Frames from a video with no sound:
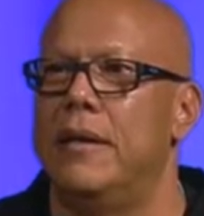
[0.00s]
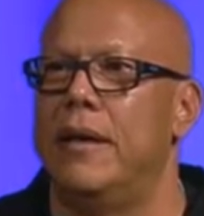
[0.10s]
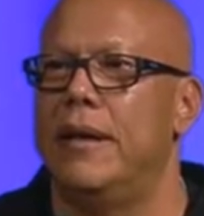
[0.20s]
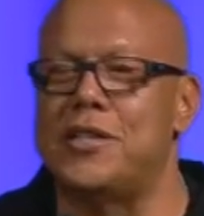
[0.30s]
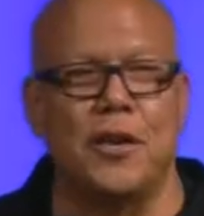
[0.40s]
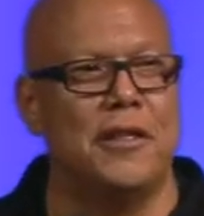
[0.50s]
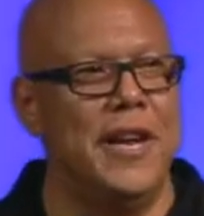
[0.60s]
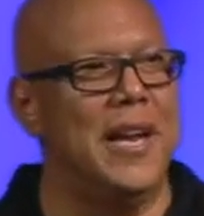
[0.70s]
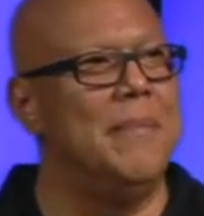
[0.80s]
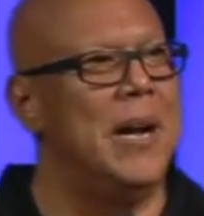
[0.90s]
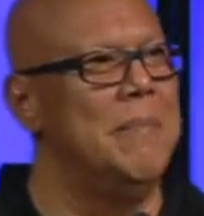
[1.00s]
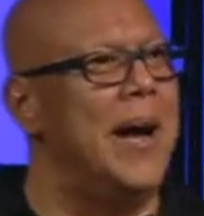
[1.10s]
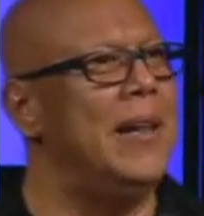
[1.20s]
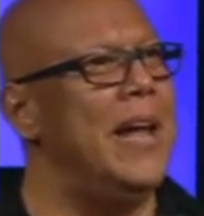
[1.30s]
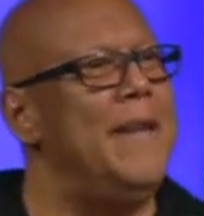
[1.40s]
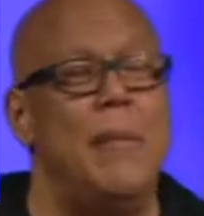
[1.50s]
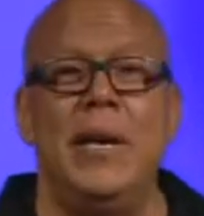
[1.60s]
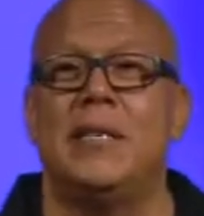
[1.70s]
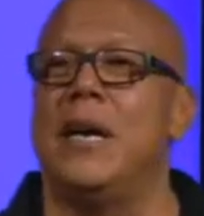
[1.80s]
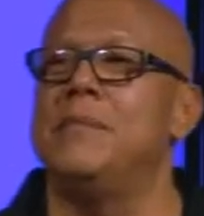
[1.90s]
I start thinking about my life, how many
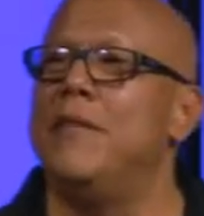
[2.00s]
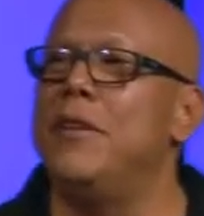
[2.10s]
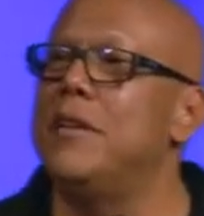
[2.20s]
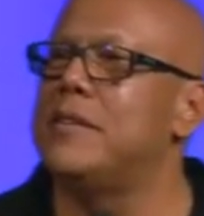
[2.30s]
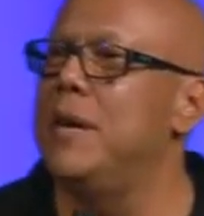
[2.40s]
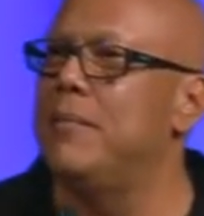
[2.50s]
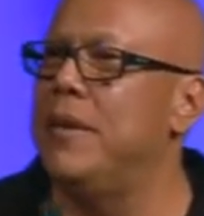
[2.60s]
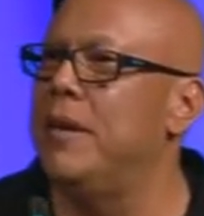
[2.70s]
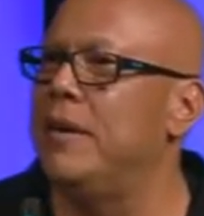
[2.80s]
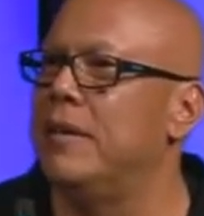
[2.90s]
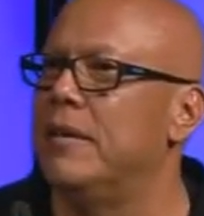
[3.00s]
times I've done the same thing.